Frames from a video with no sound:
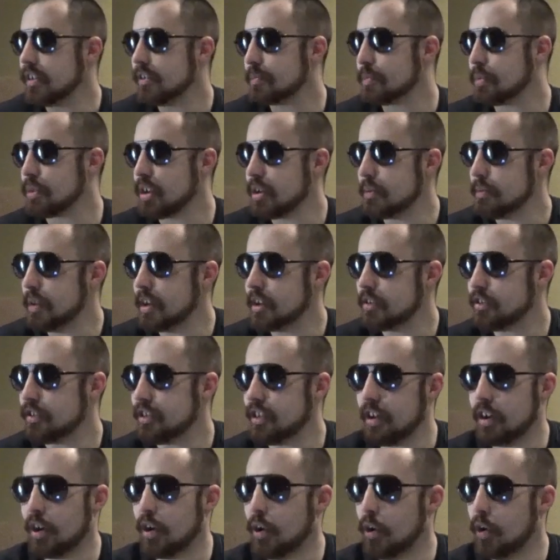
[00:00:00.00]
pretty much
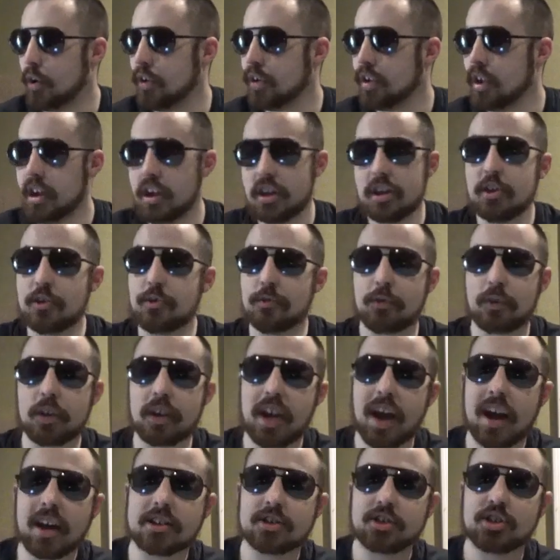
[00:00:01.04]
the whole "you
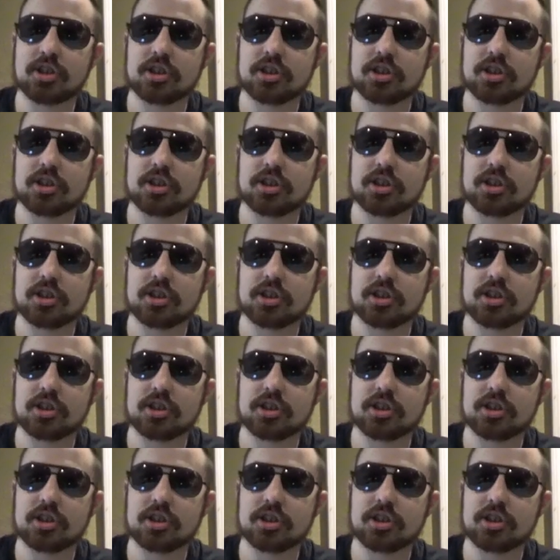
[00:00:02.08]
forgot